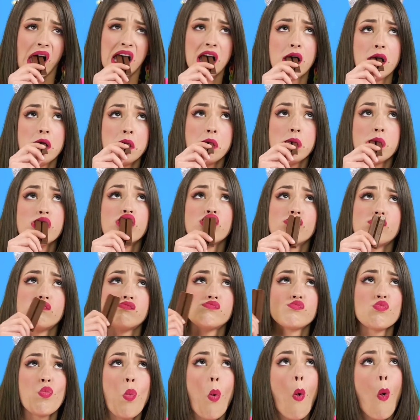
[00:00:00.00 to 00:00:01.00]
There's gotta be
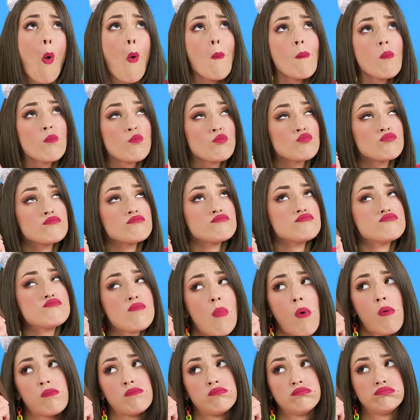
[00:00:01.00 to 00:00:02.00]
something we can do.
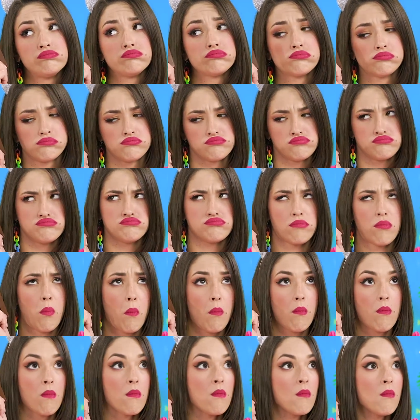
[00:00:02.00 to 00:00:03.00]
Think!
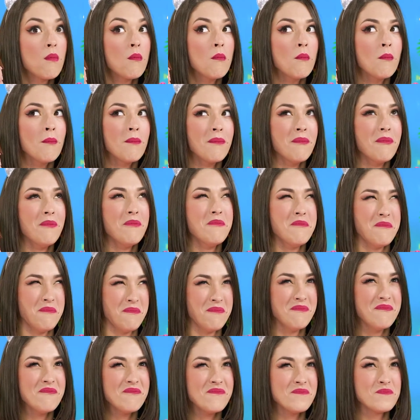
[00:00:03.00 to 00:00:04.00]

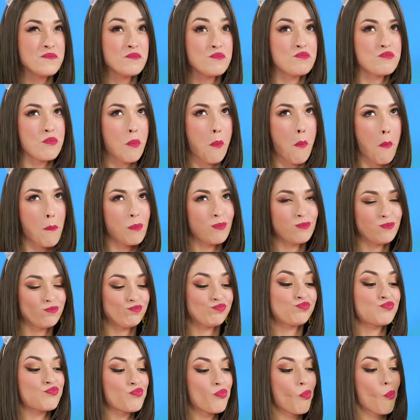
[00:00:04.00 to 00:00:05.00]
Whoa! Yes!
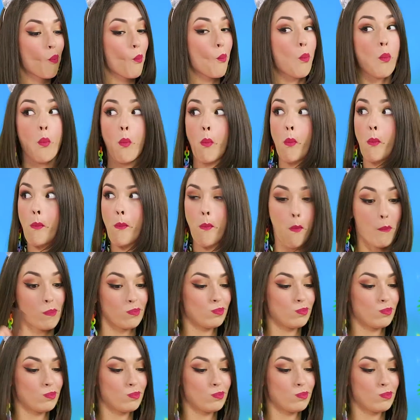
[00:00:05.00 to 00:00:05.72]
A bowl?